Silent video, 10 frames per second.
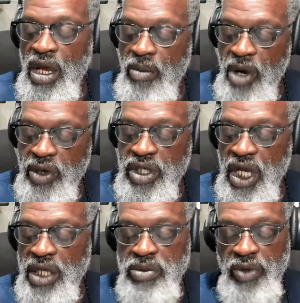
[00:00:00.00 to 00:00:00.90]
Margaret
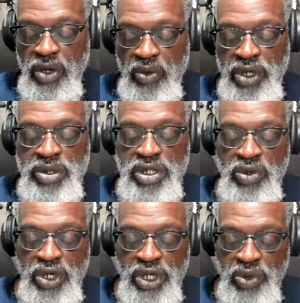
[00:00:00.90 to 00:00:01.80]
Towns, Mary Williams,
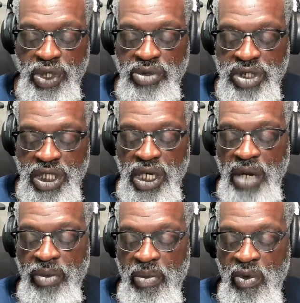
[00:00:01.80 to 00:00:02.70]
Leroy Q. Hughes Sr.,
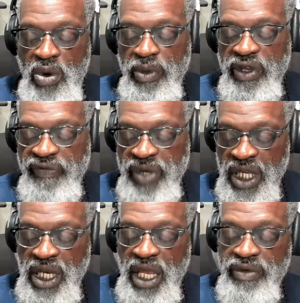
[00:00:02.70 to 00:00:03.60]
Albert Moore, Ms.
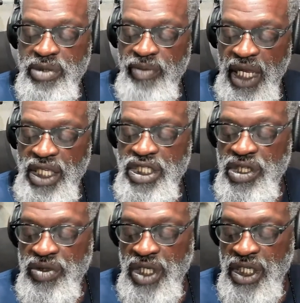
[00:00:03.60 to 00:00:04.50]
Vanilla, Alice Motley,
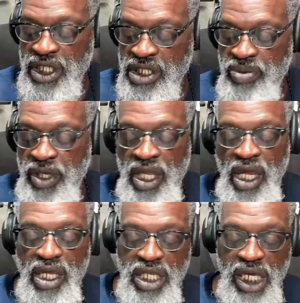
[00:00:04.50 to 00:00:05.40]
Geraldine
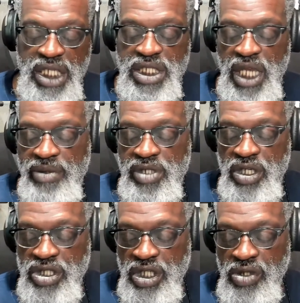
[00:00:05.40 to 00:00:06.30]
Elizabeth, Douglas Thompson,
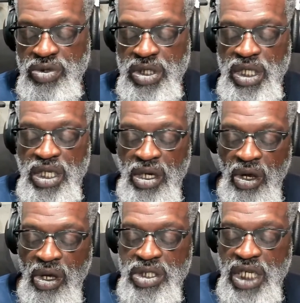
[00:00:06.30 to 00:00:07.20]
Erton Houston, Lil
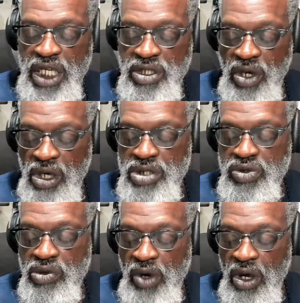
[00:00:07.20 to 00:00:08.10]
Alls, Elijah Alls,
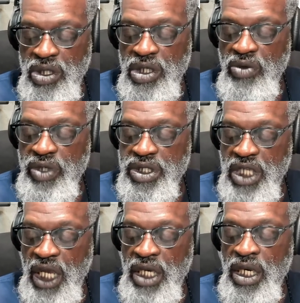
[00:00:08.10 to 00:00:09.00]
Jerome Alls, West
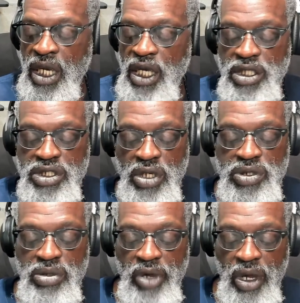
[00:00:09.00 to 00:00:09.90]
Stead, Joe
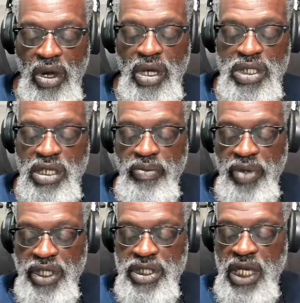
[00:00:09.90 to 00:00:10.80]
Jamel Alls, and
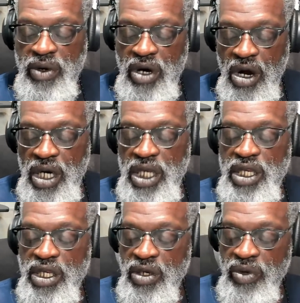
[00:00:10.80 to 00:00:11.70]
Pierce, Donald Carter,
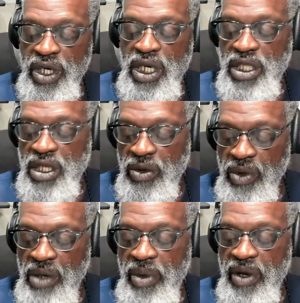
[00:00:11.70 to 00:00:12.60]
Lily Green, Nathan
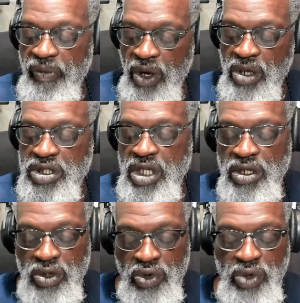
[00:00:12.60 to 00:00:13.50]
Green, Beth Vaughn, John
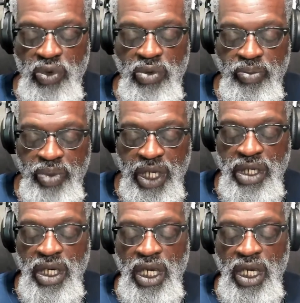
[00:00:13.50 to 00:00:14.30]
Dewey, Ruth Beard,